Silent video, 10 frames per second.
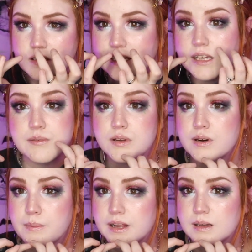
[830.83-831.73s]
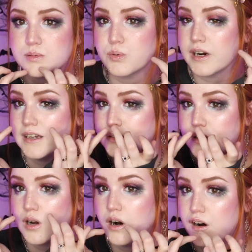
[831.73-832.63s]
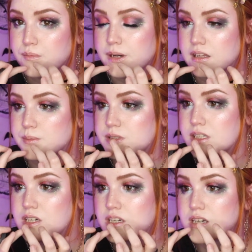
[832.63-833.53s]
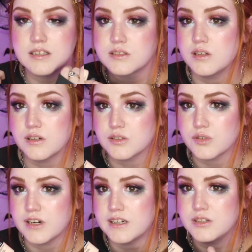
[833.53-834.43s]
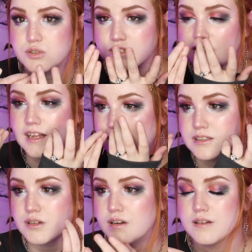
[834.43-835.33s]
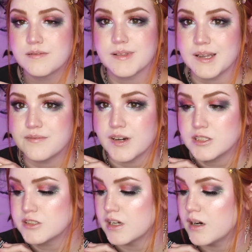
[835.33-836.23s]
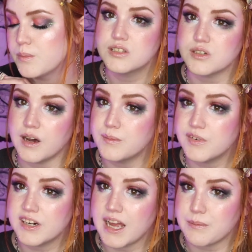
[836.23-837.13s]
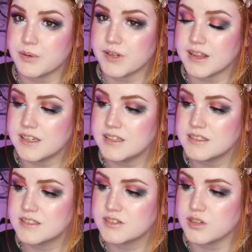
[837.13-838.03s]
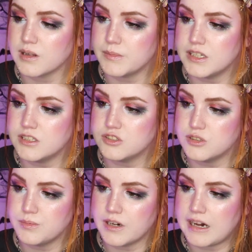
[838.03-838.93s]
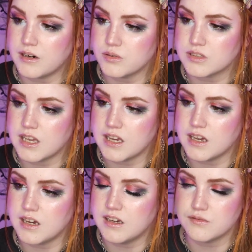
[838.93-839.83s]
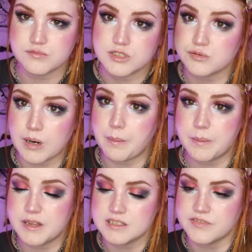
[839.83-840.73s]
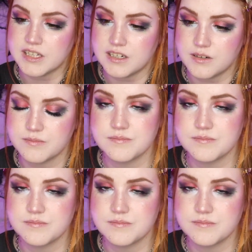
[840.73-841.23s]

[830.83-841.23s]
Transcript: Like even around my lips where I took off my lipstick, it still looks great. Usually that gets all like fudged up. So I'm very happy with this. So let me zoom you out and just wrap up this video.